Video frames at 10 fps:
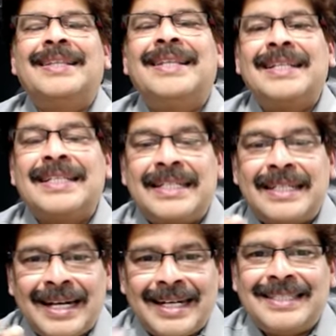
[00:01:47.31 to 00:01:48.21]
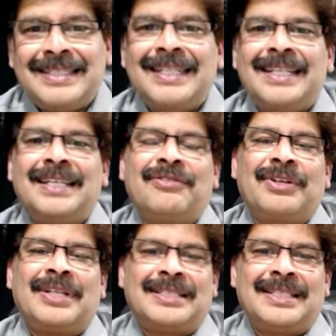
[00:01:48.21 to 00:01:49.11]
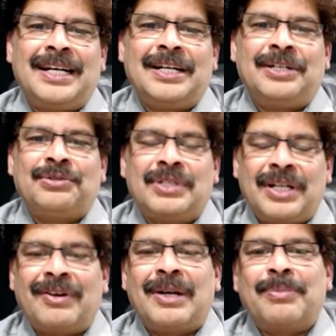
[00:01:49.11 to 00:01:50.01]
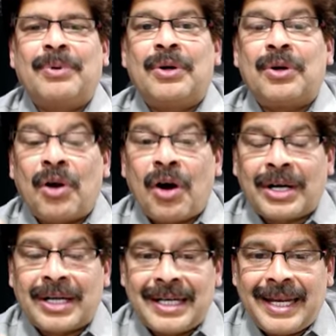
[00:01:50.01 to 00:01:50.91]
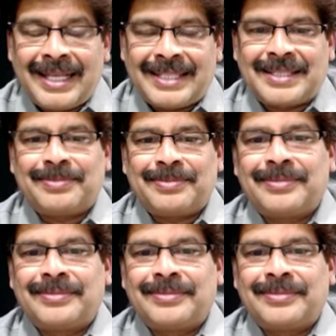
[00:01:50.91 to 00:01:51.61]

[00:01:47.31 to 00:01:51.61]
there is a tendency for the child to develop knock knees.